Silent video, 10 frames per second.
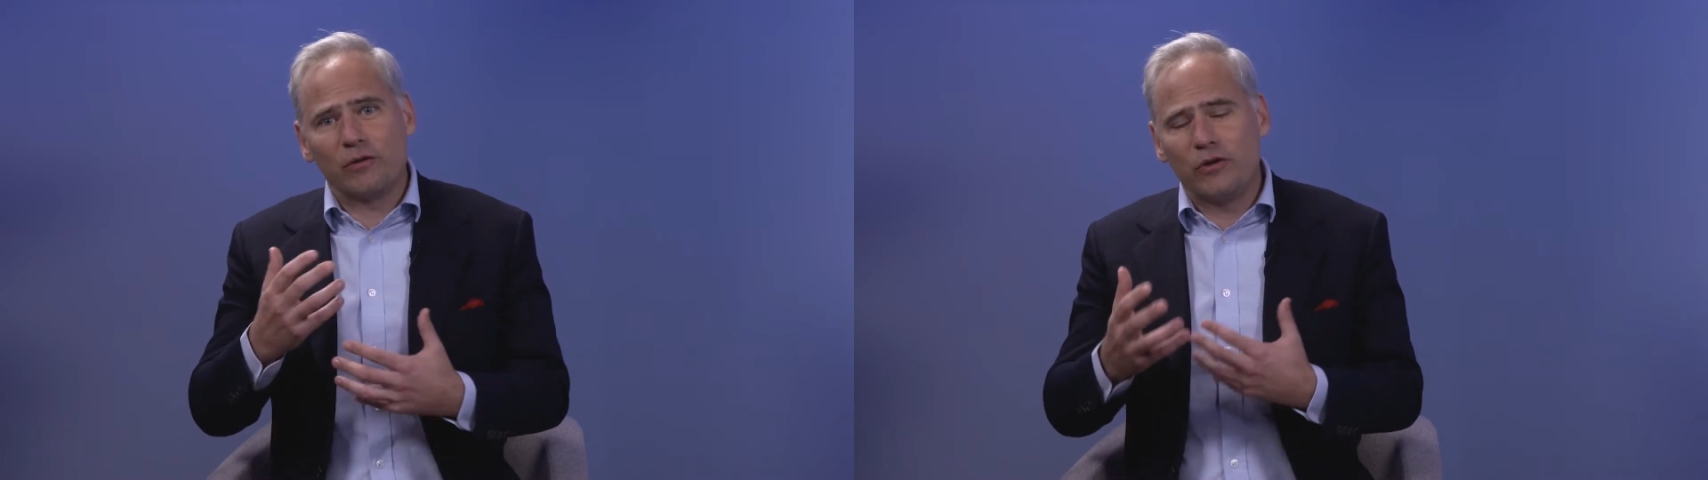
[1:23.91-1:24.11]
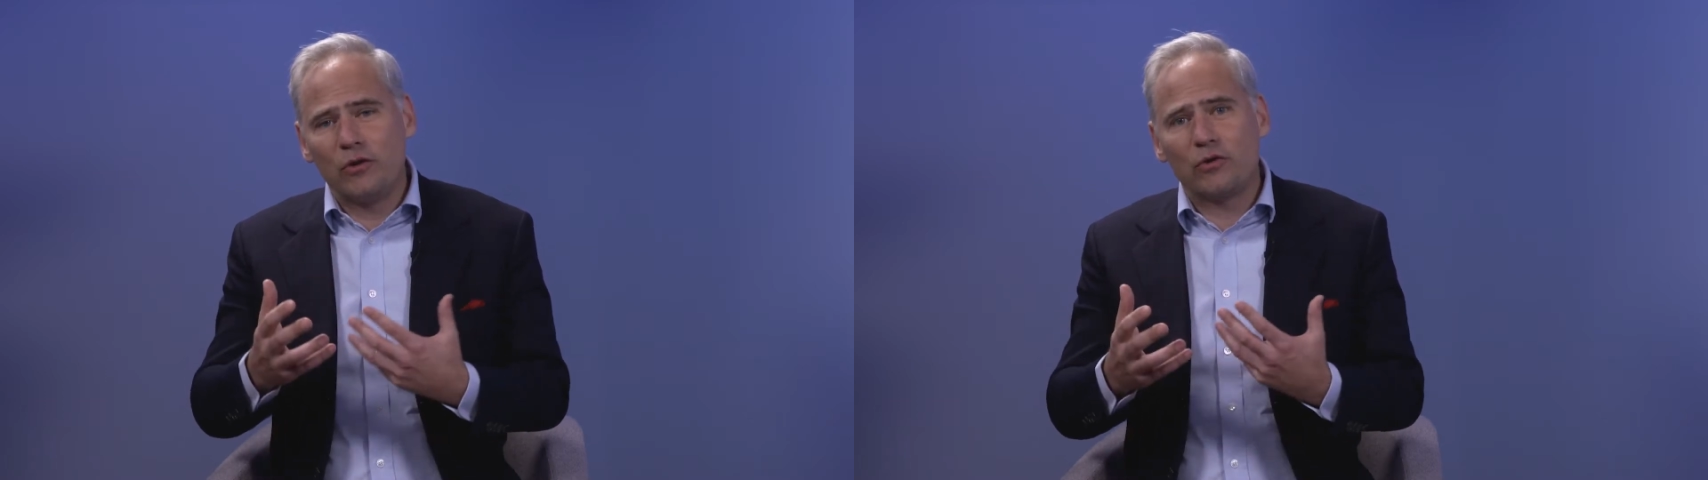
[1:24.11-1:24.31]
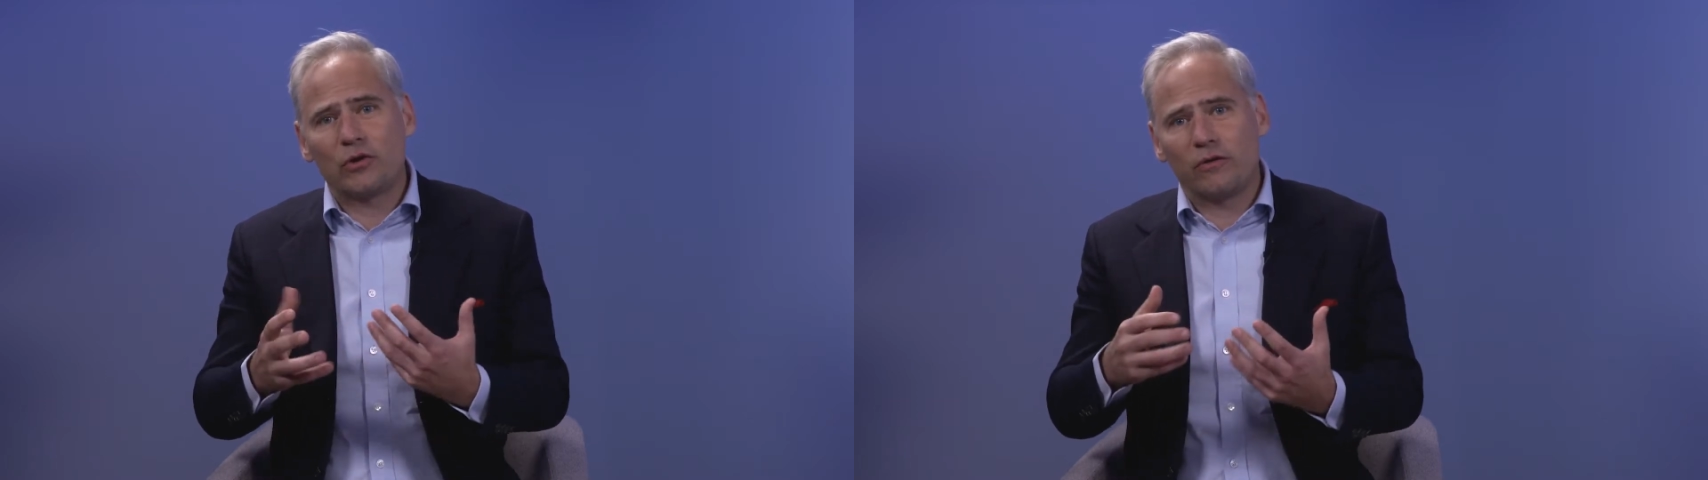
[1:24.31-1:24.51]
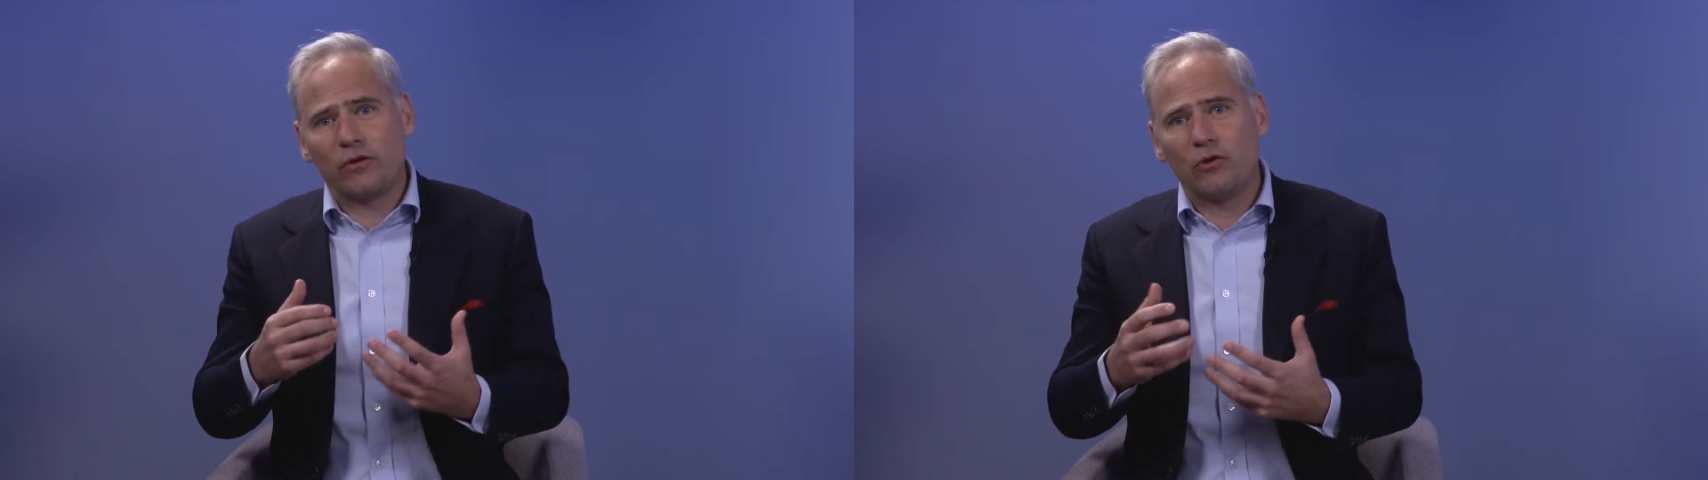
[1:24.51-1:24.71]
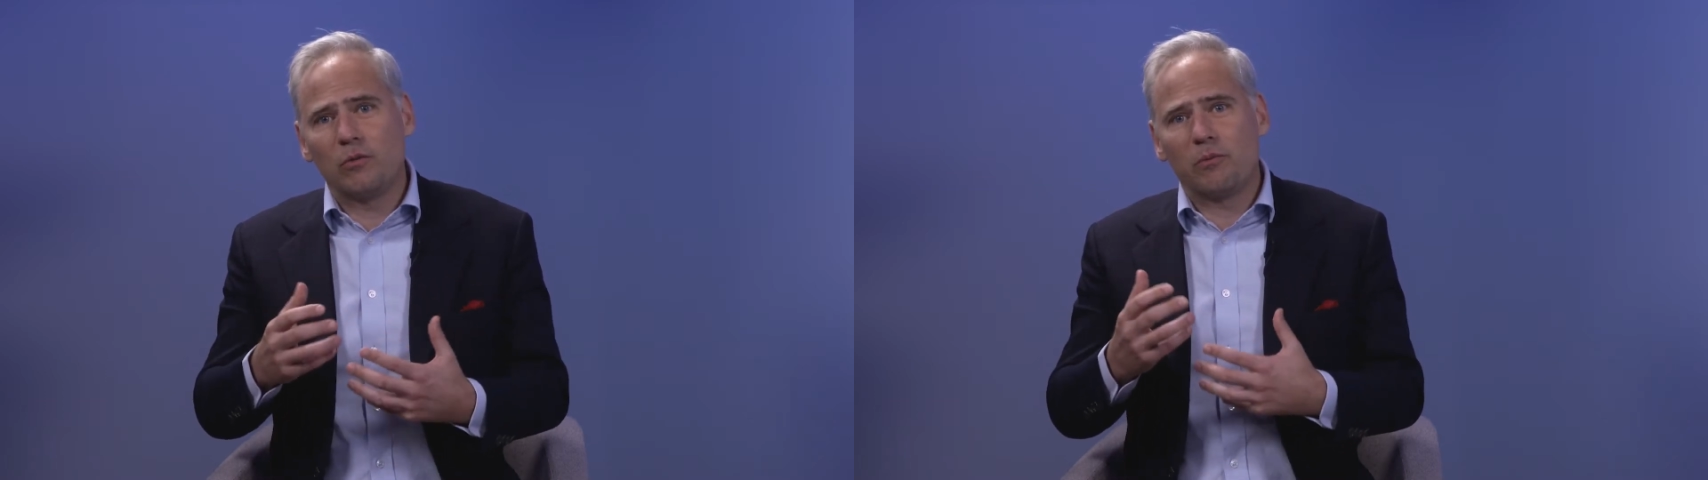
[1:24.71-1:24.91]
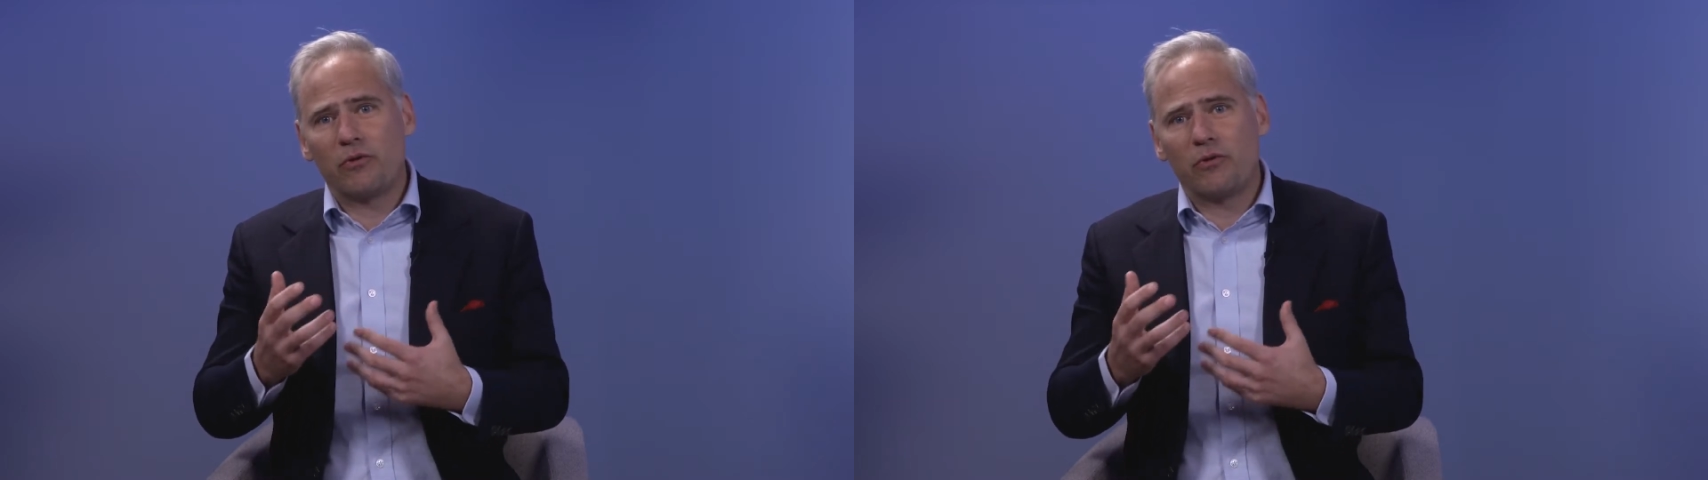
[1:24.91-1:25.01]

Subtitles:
views of human